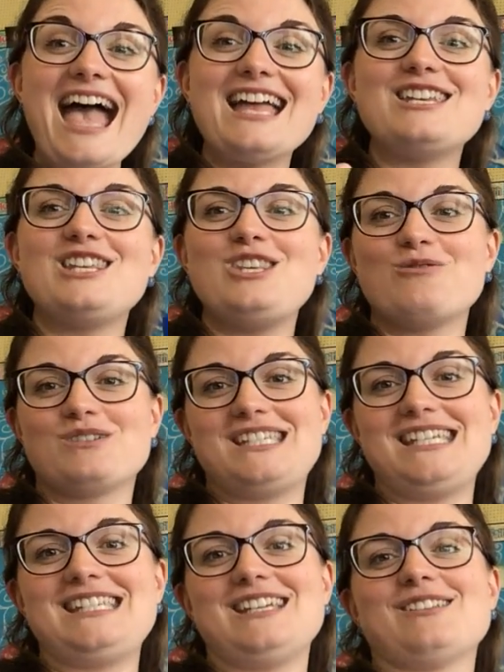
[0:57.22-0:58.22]
add your
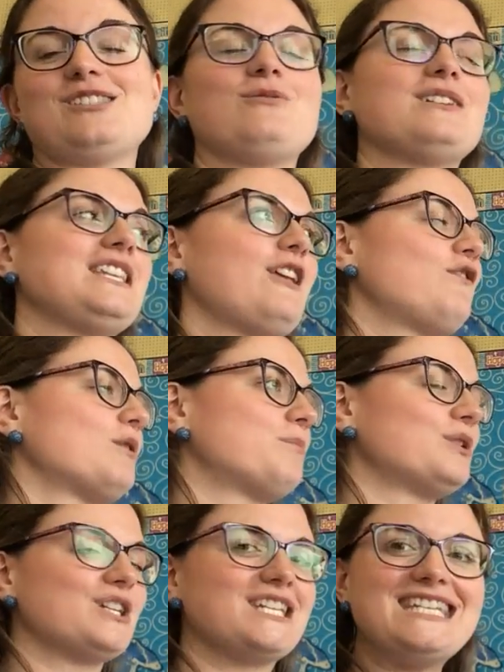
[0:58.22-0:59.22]
details. You could give your
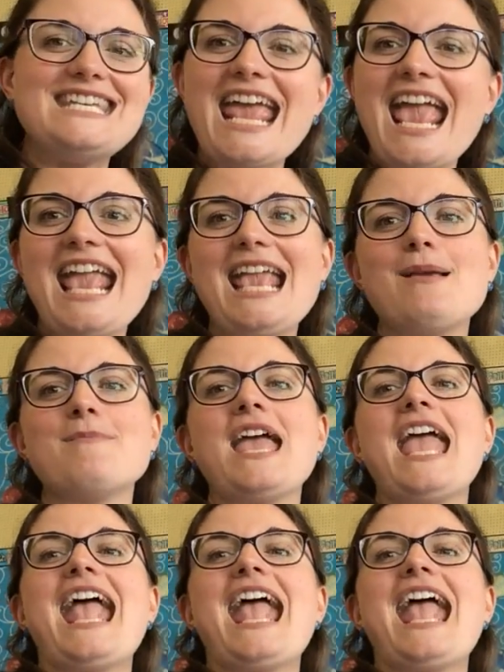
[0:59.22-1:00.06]
bird a name,